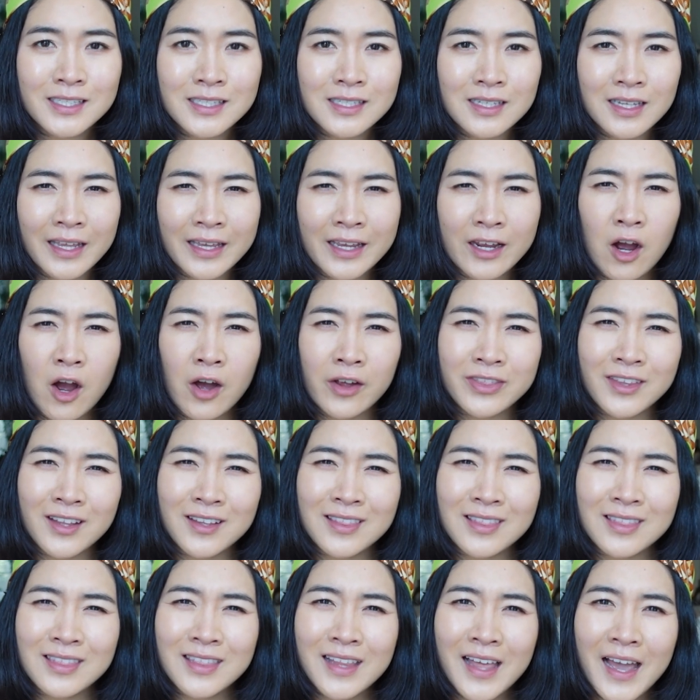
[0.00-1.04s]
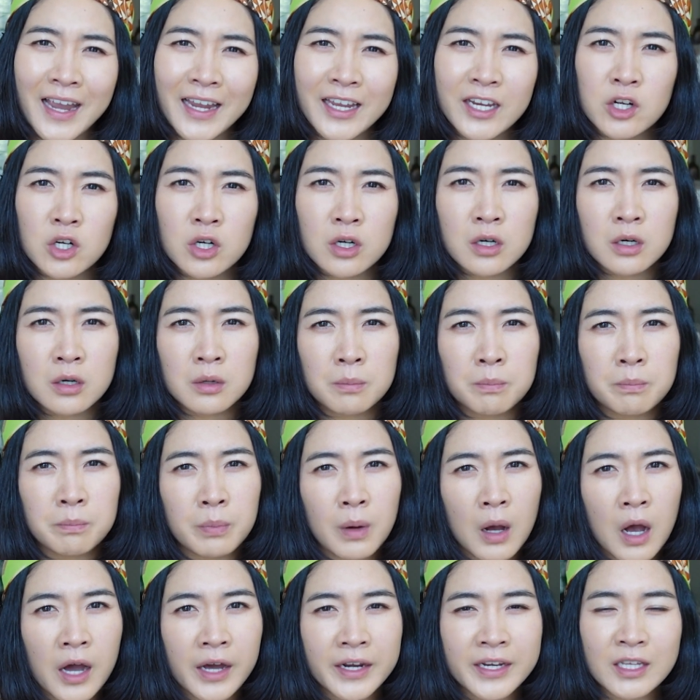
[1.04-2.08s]
like on the lighter
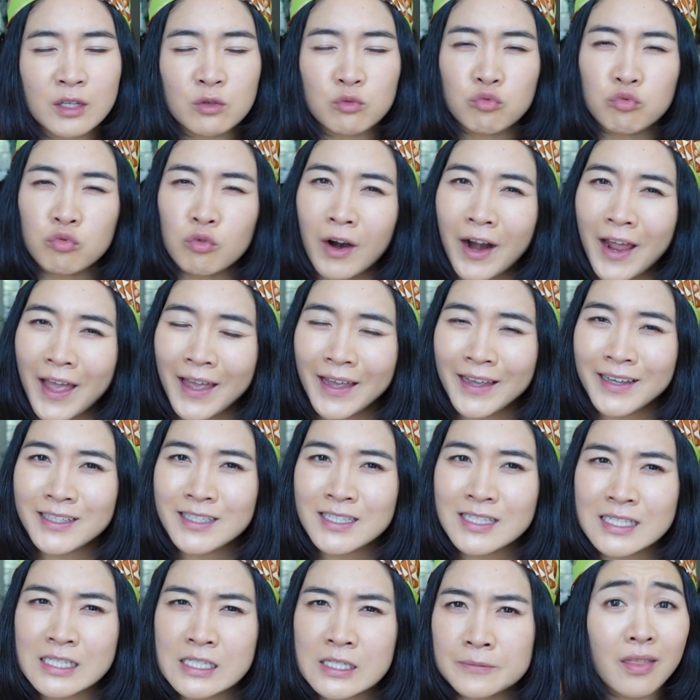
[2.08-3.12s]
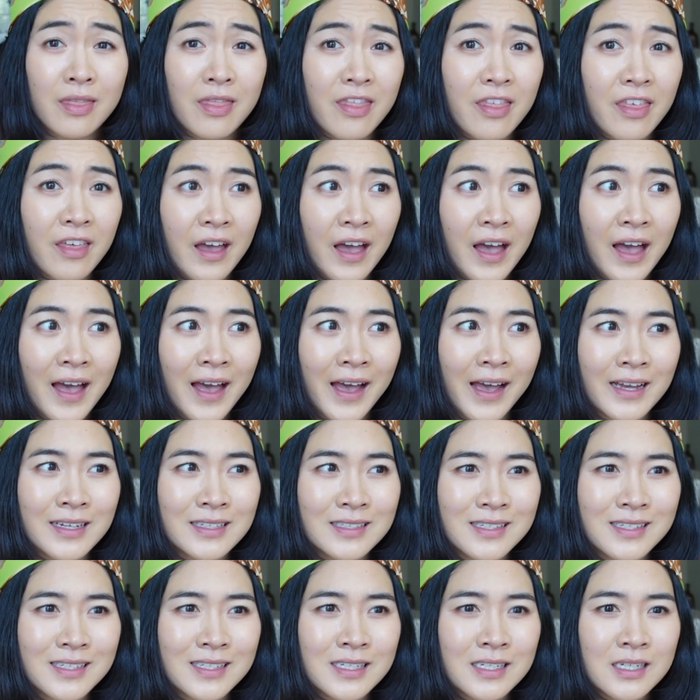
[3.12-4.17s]
body reds
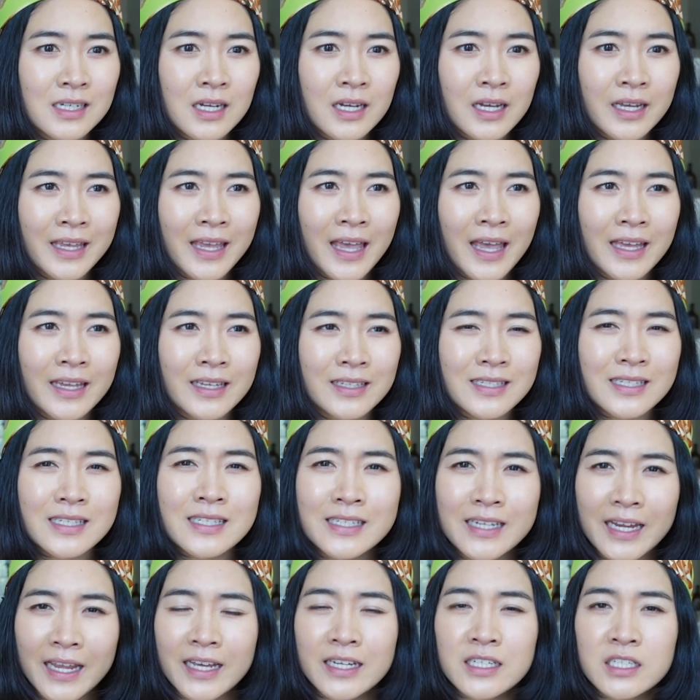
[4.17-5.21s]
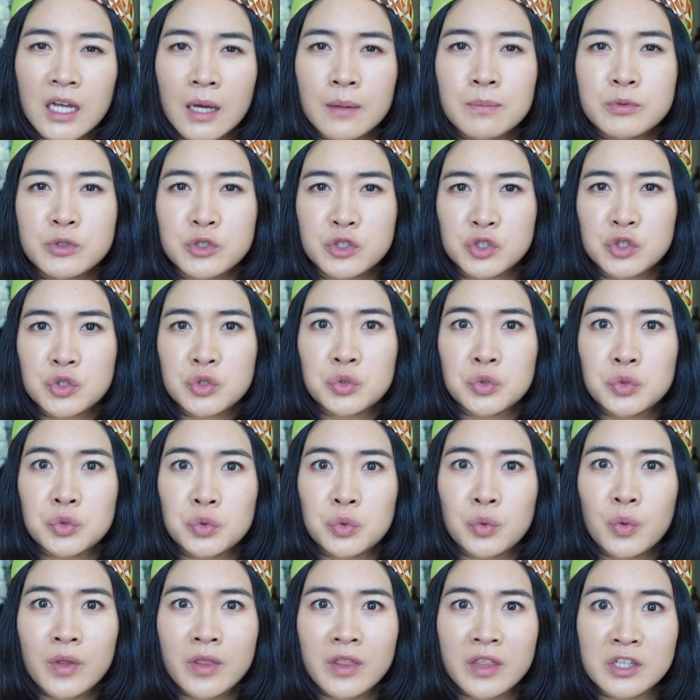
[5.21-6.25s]
that can stand up
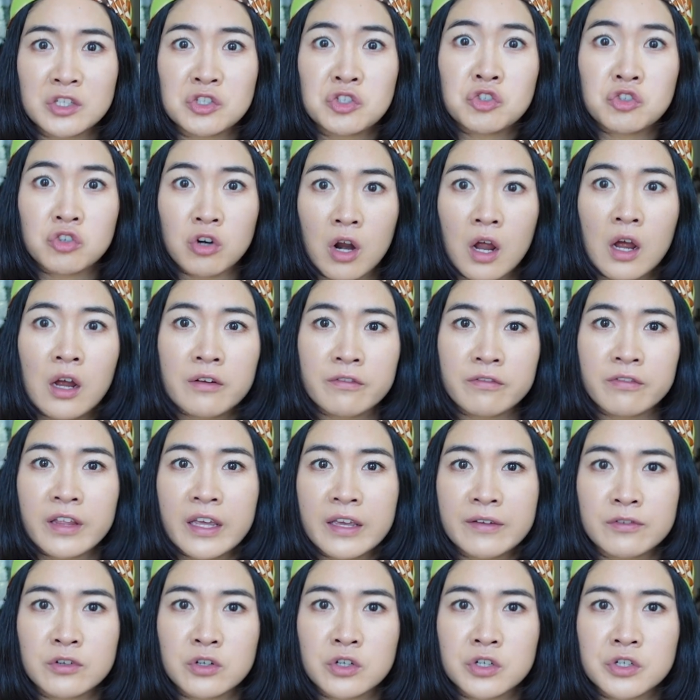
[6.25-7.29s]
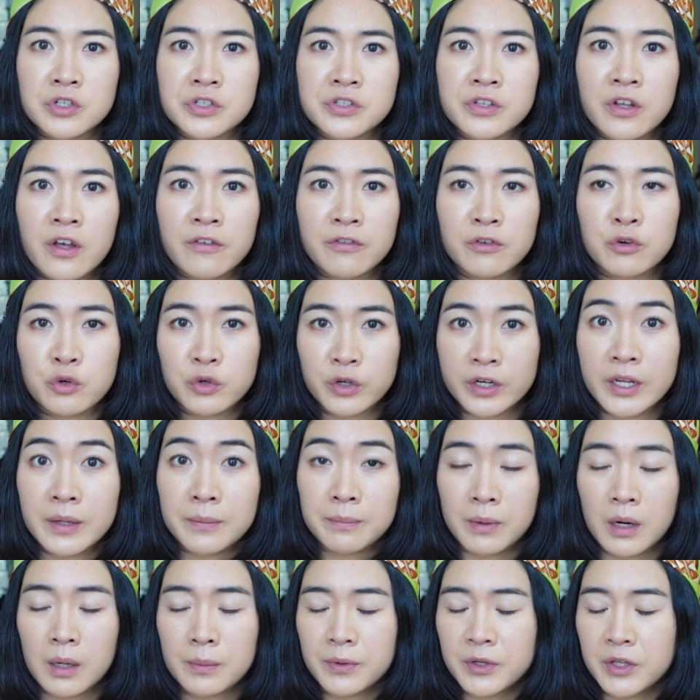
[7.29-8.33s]
to the strong flavors of Korean
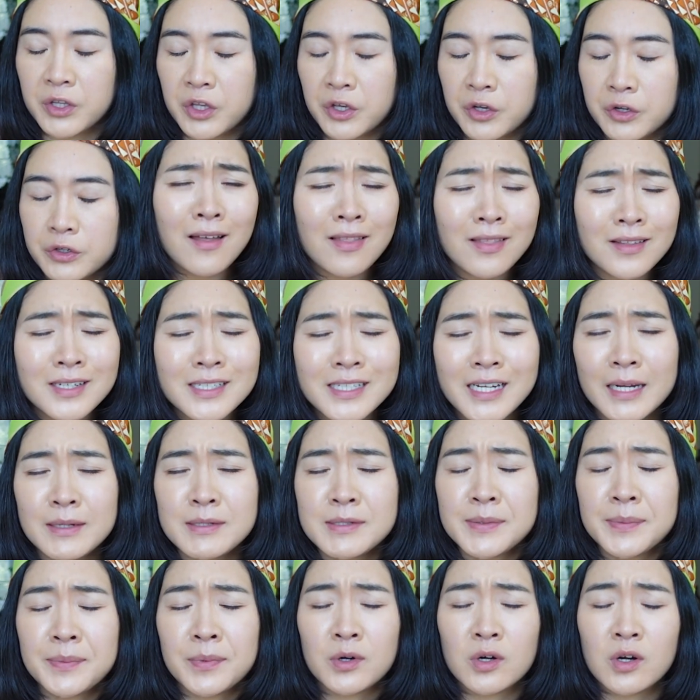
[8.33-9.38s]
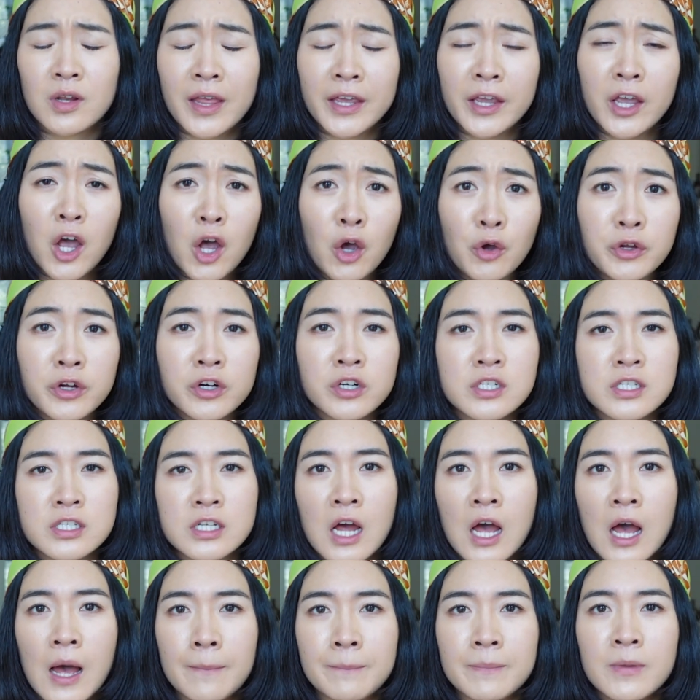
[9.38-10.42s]
barbecue. A lot of times people are like, oh, you're a
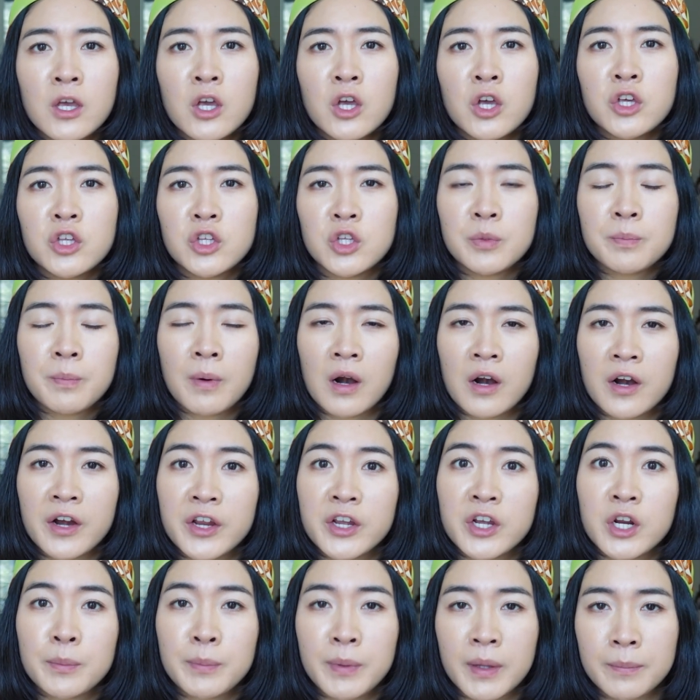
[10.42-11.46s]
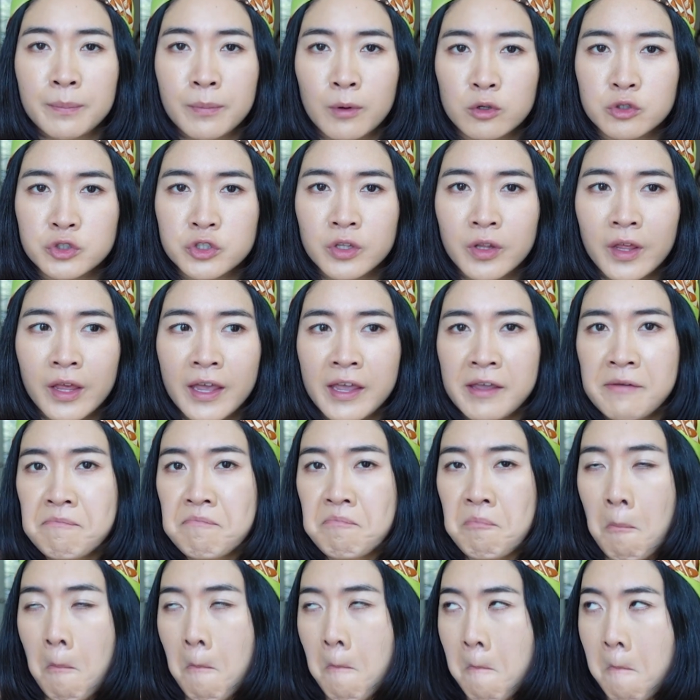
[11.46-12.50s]
Somm, you probably gotta pick Beaujolais.
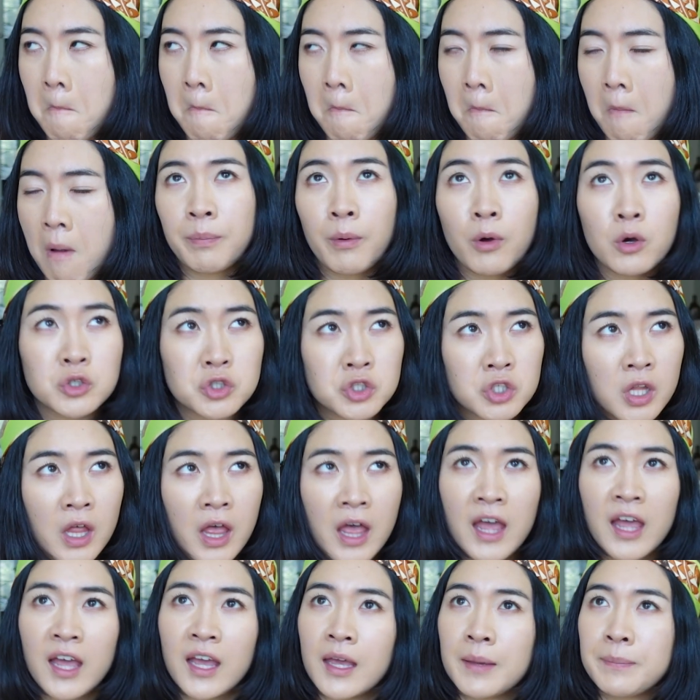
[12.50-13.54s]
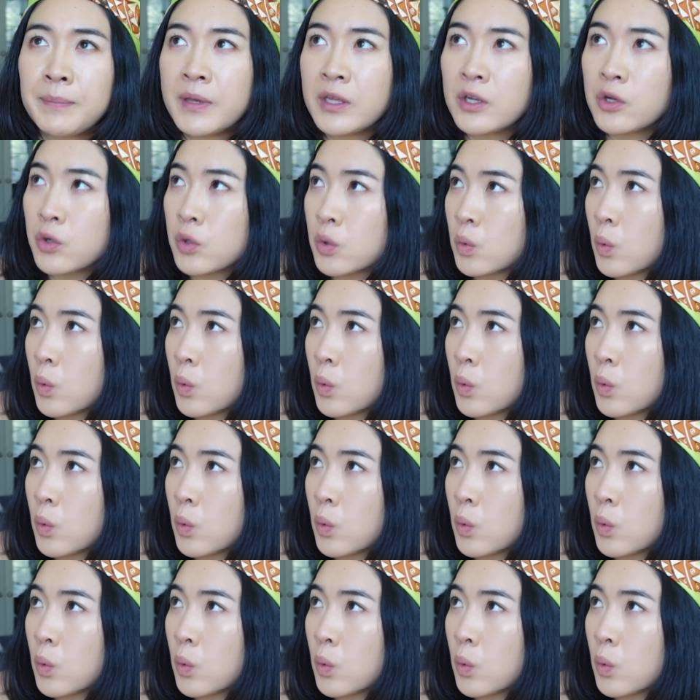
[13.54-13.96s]
Beaujolais, Pinot